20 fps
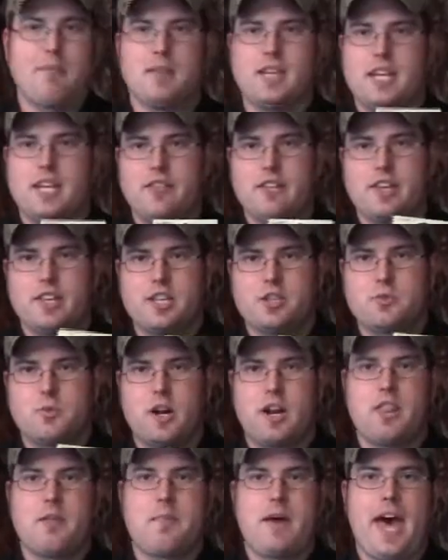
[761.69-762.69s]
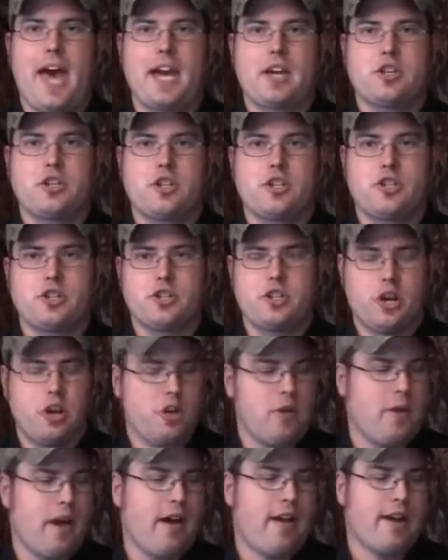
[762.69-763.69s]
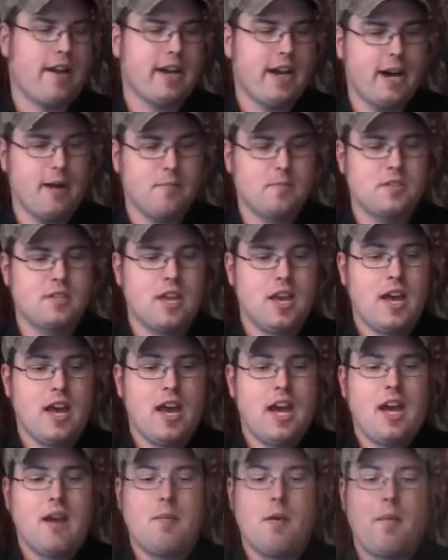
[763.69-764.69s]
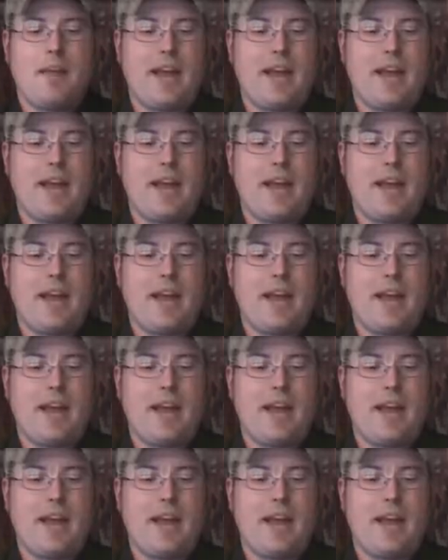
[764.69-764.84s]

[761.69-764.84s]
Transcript: I'm leaving this one in the package just to show you how it comes. But